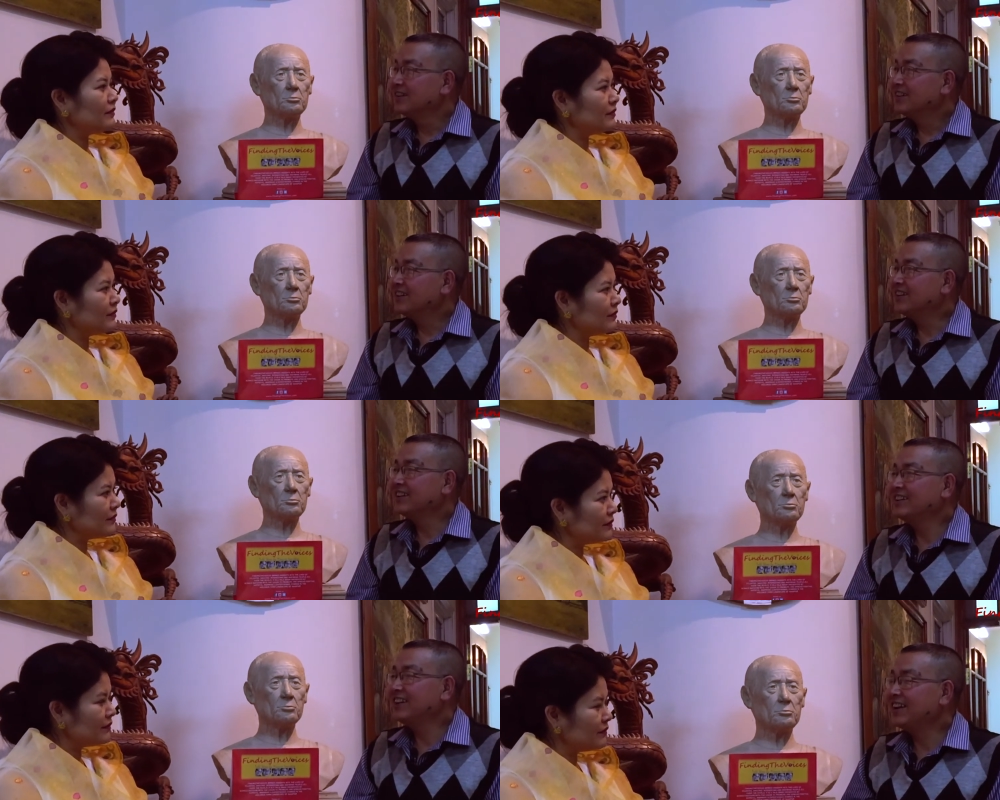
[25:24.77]

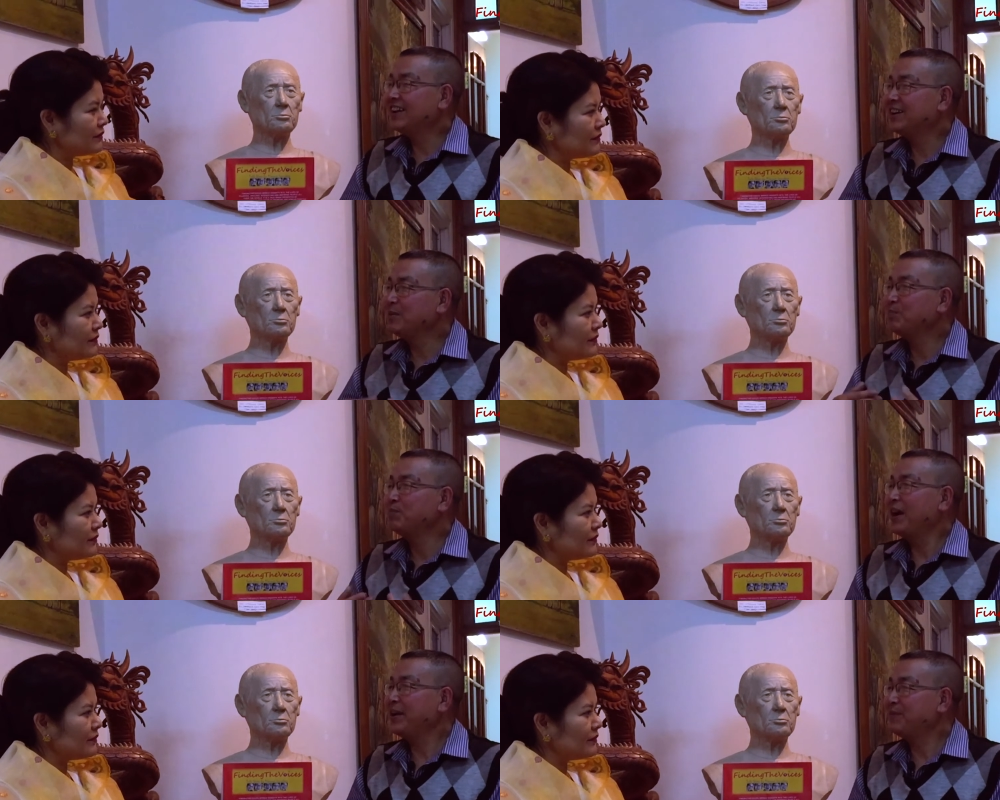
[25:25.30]
Speaker 1: And they
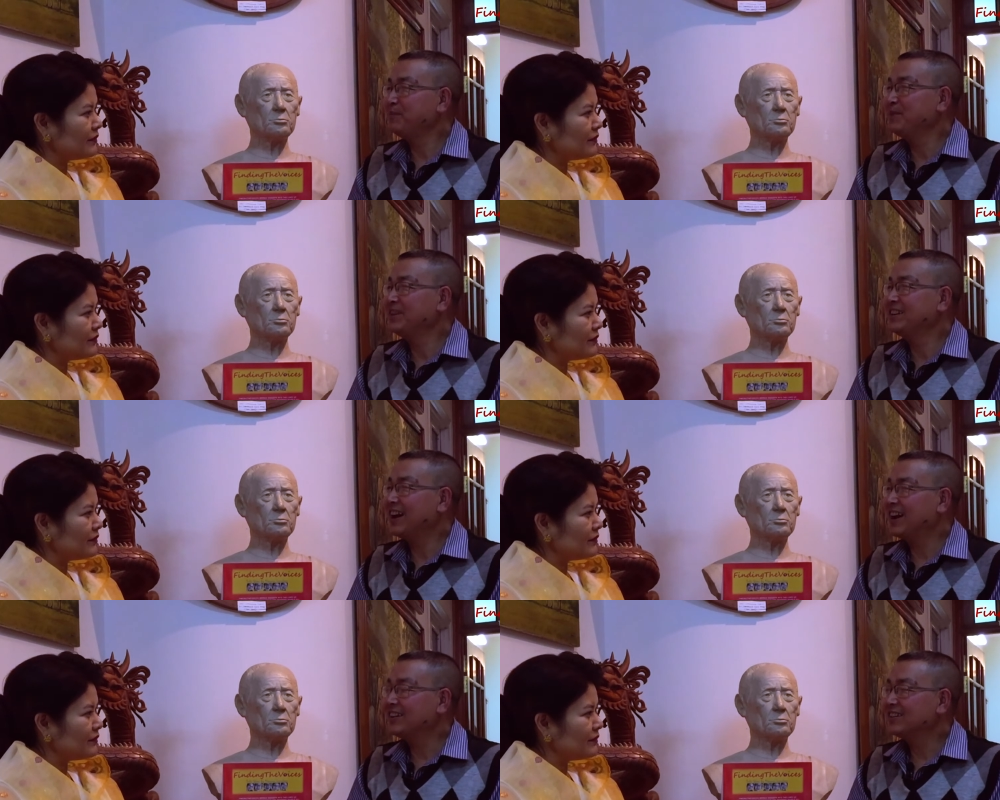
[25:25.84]
replied me
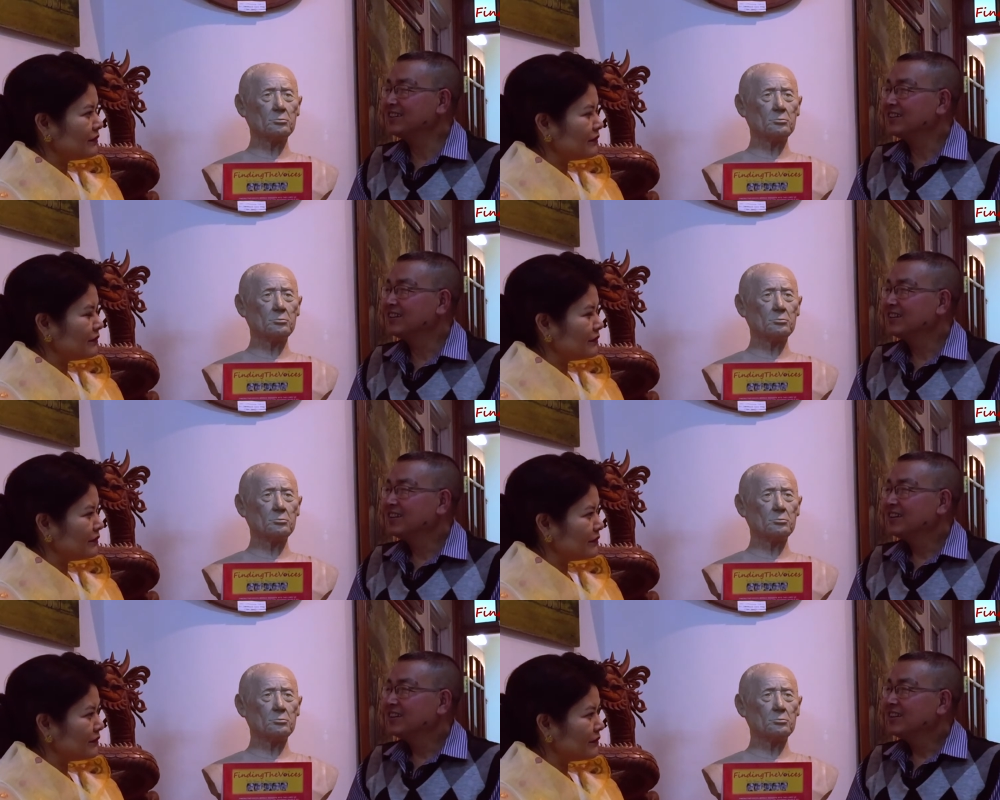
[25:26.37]
that
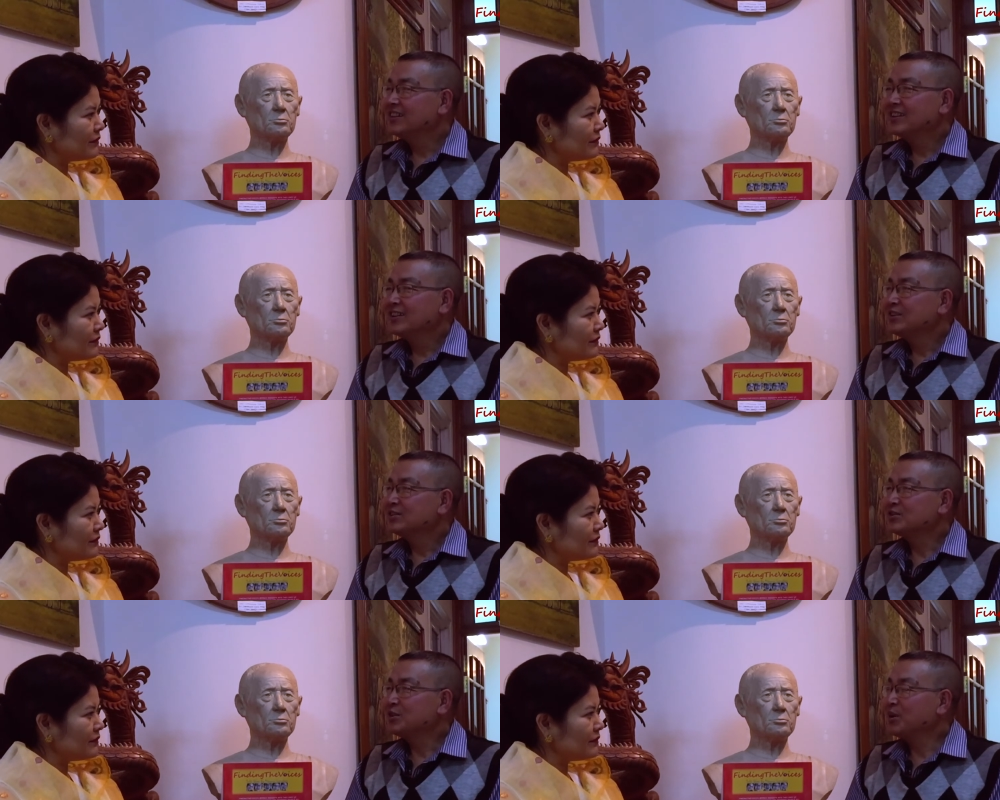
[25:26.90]

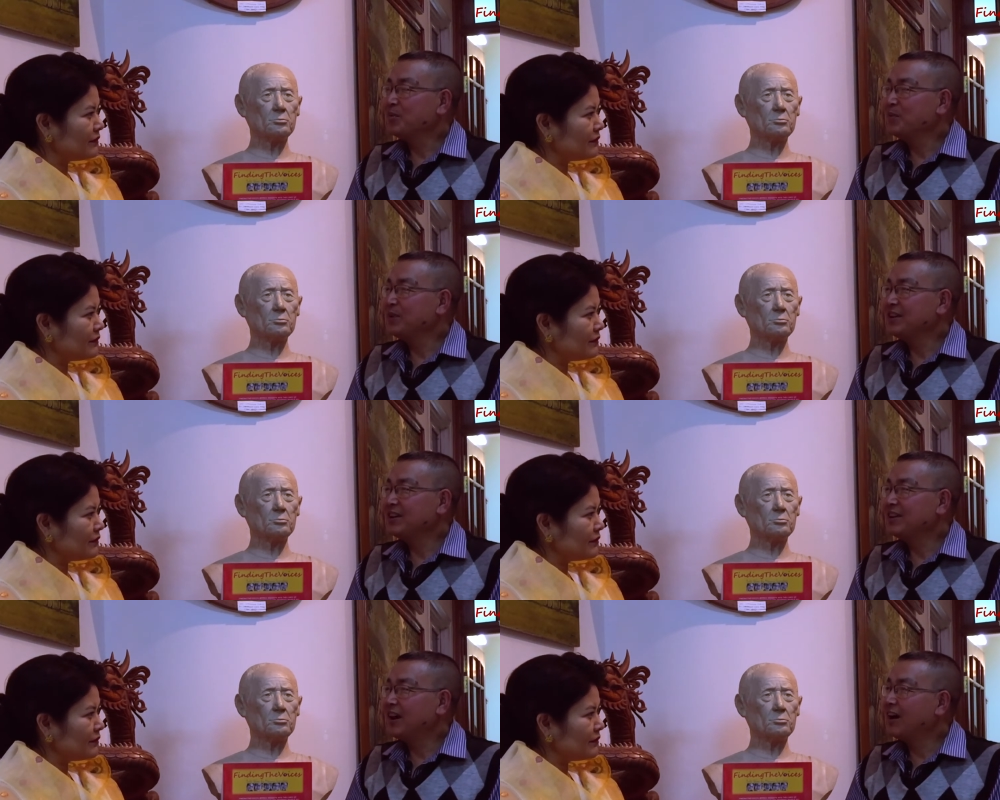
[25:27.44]
so
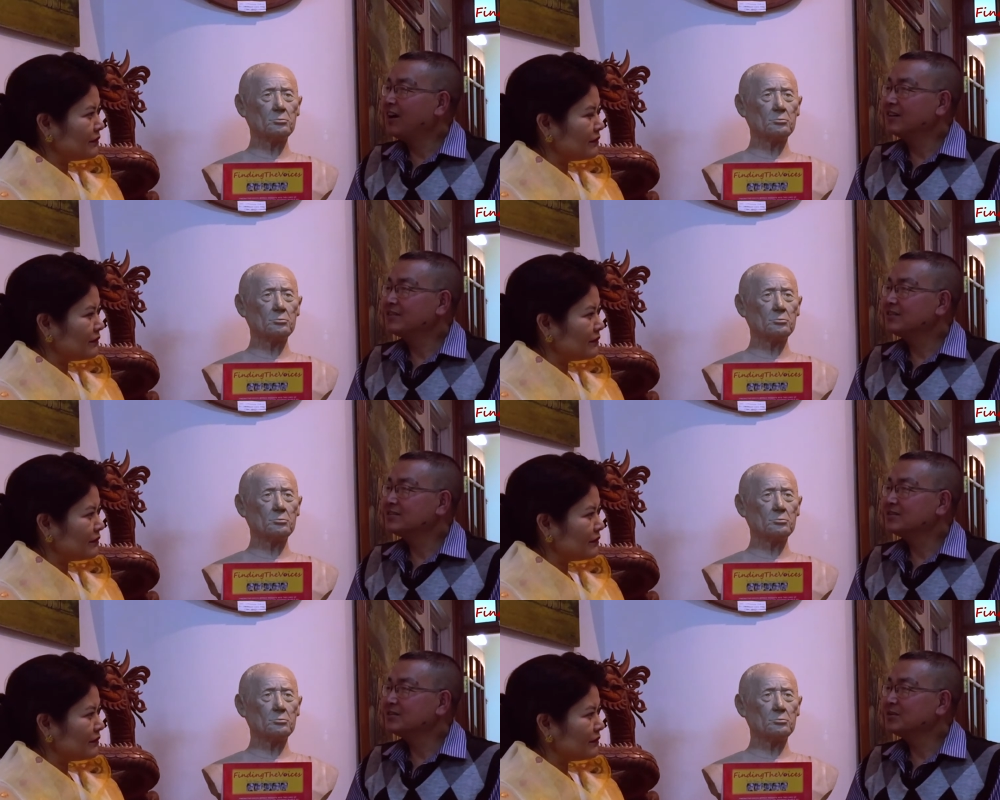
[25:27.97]
many
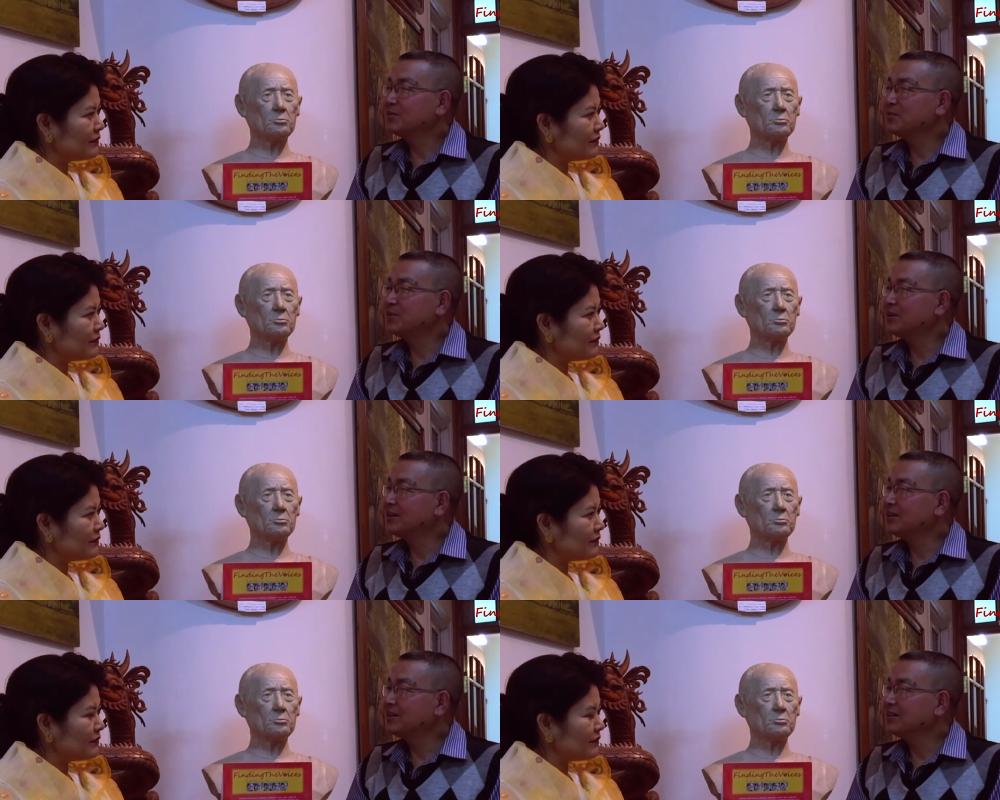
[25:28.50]
artists in the
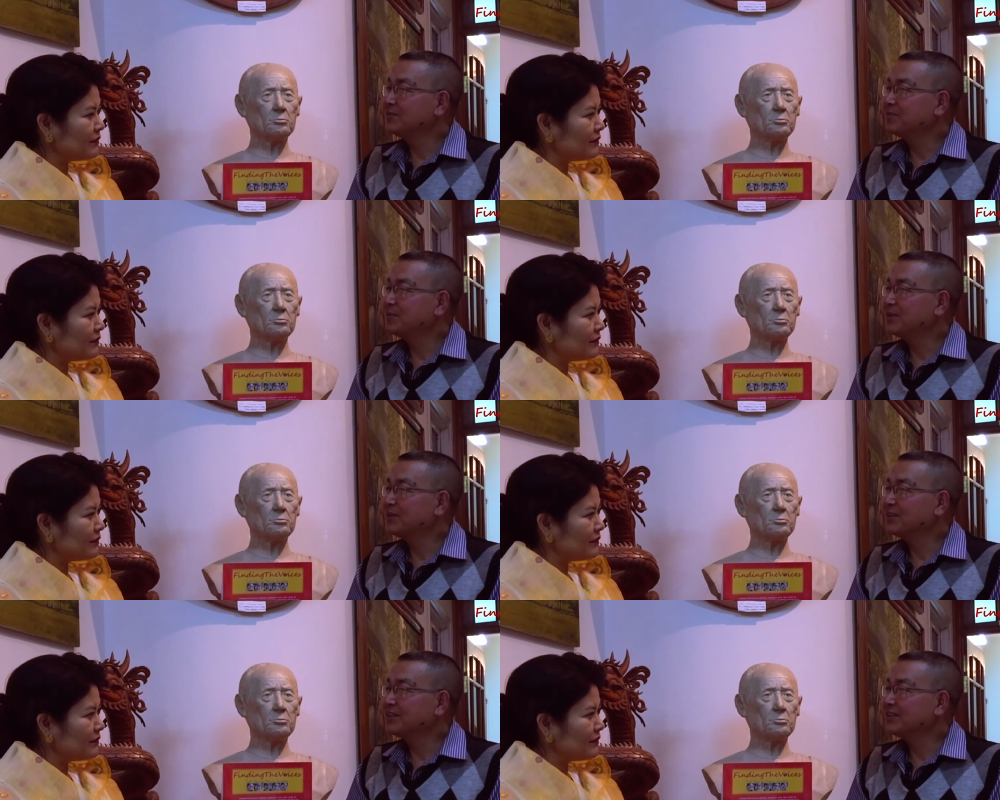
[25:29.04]
world
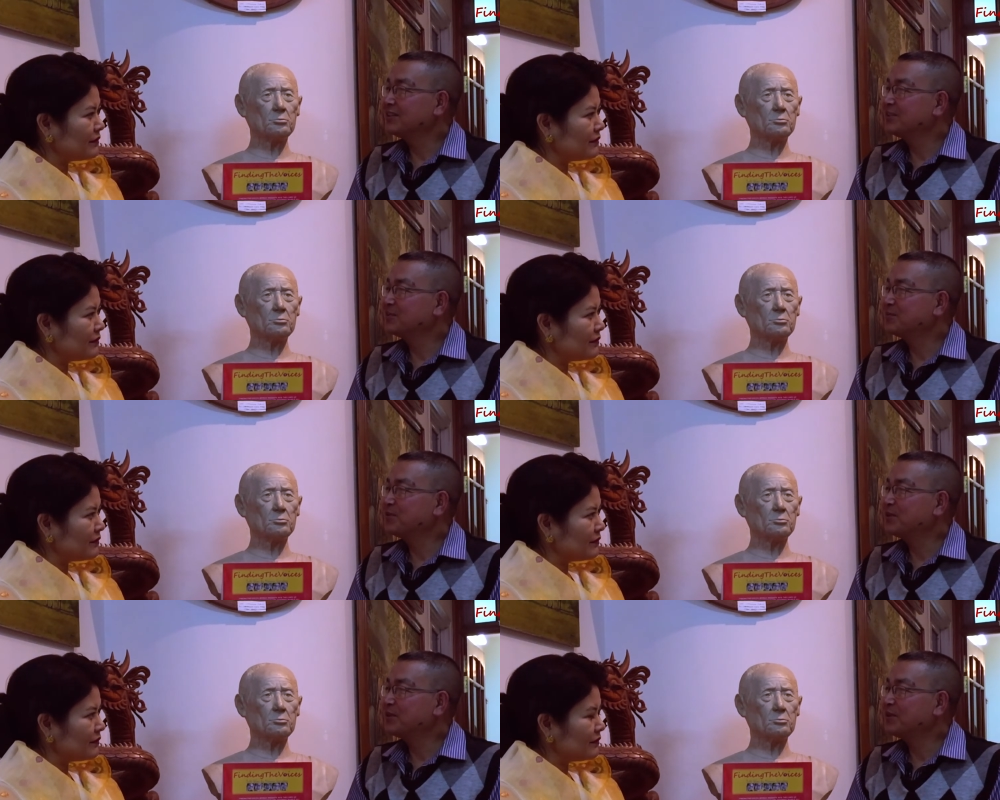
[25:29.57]
for
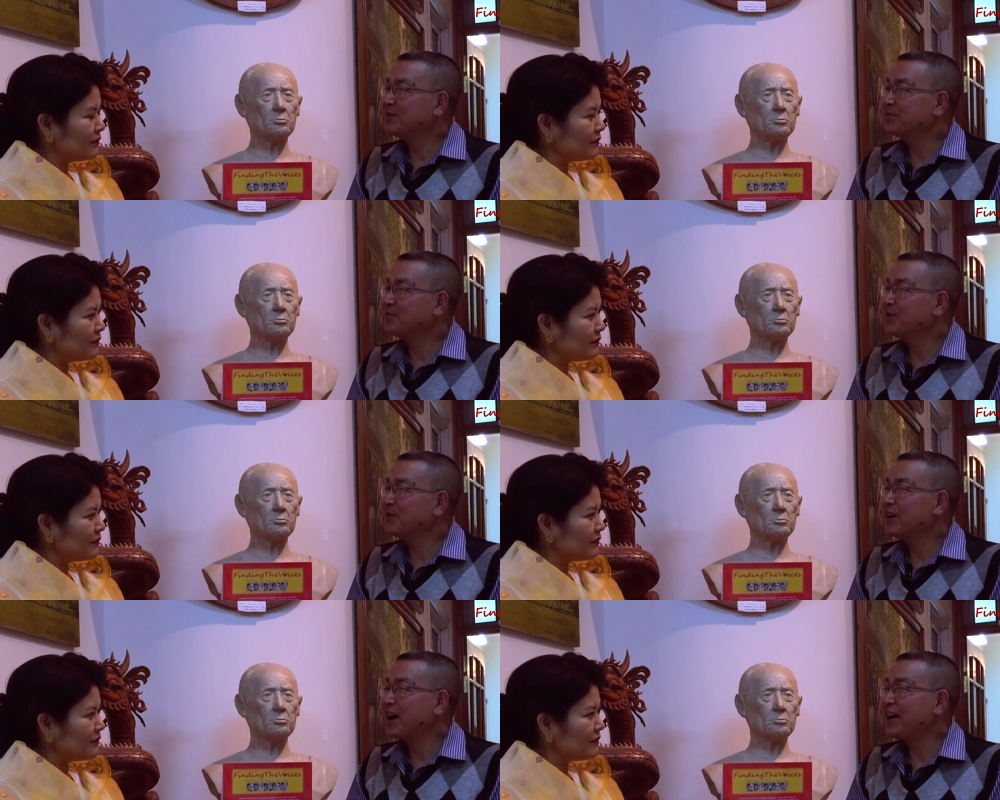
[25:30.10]
for for